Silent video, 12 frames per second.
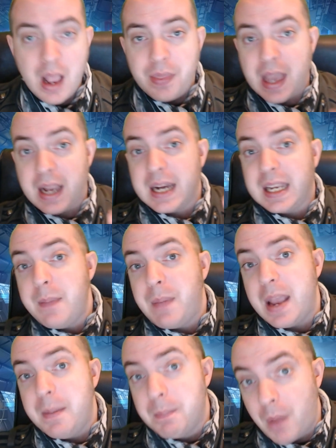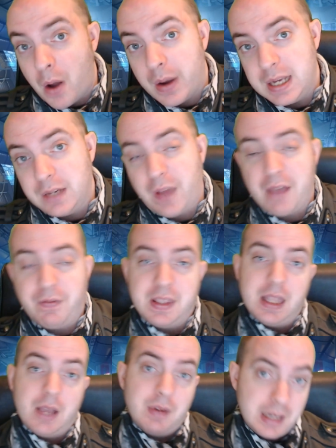they're going to keep it in mind for
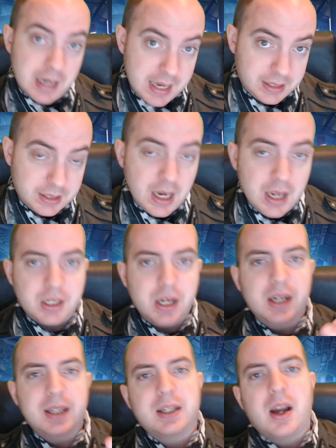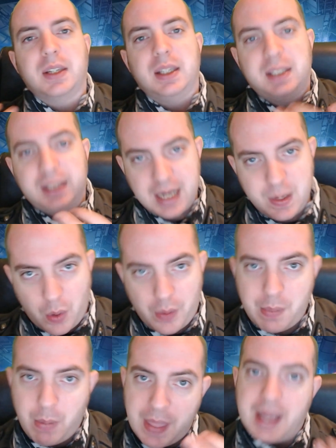everything they release, so you're going to start to see
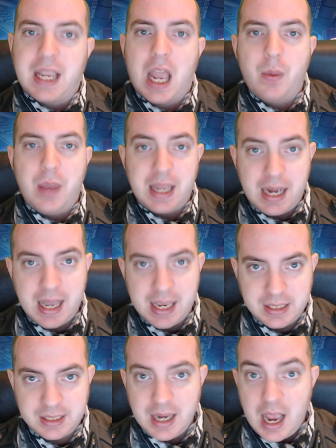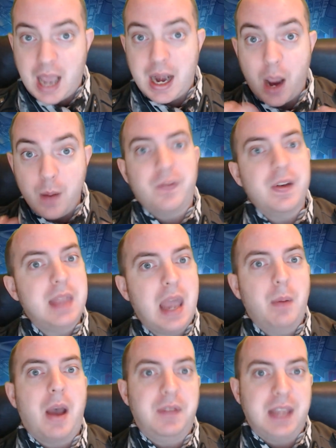where they're going at least, and hopefully
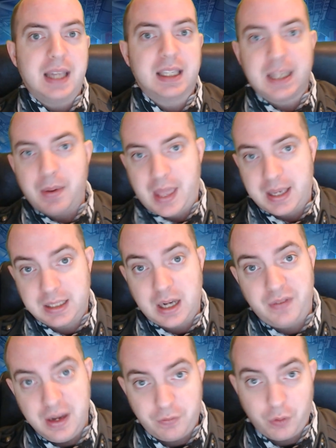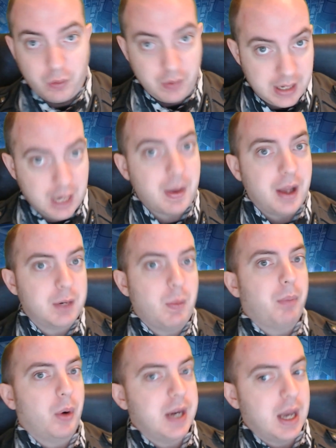they'll be able to get some of that stuff in for Arena Commander
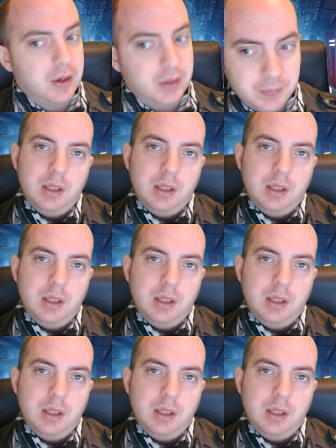1.0.